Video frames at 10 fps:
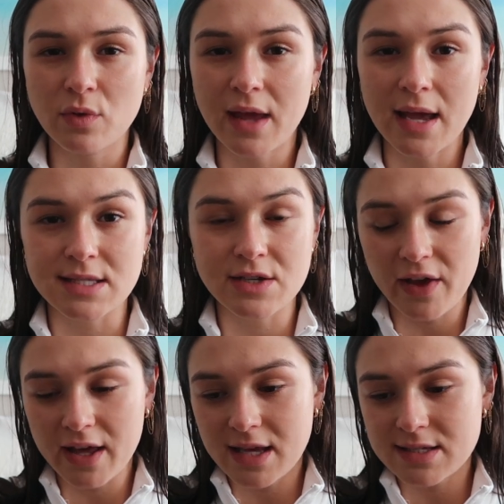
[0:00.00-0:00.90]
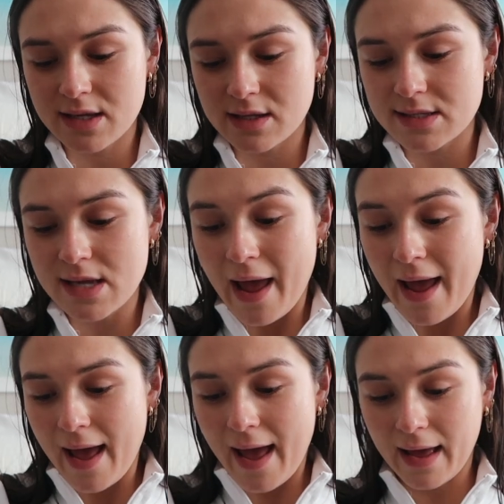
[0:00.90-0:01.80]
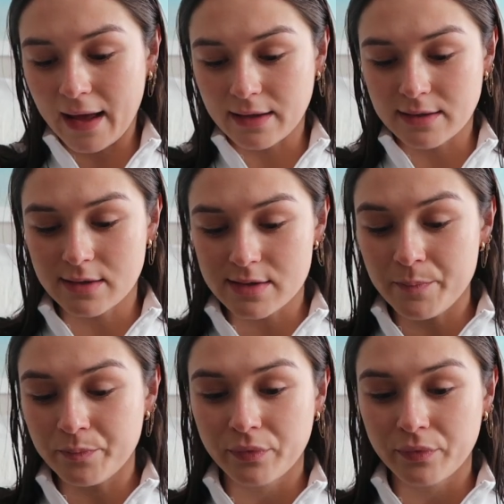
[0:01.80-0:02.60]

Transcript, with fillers: with Casetify cases and